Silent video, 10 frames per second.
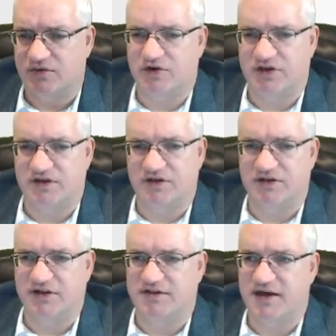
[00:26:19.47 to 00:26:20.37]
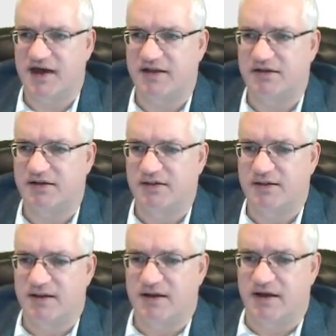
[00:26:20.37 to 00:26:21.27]
we'll go ahead and delete that.
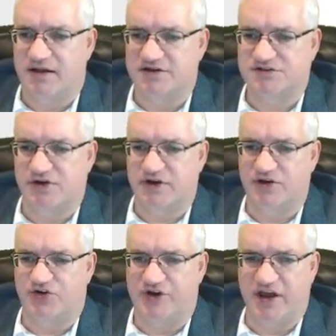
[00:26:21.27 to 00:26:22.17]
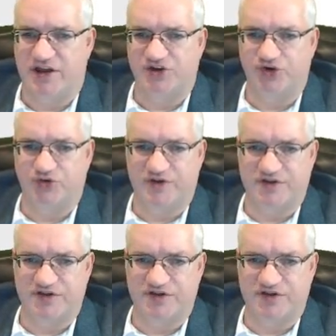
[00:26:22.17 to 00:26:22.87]
And let's go ahead and create a new one.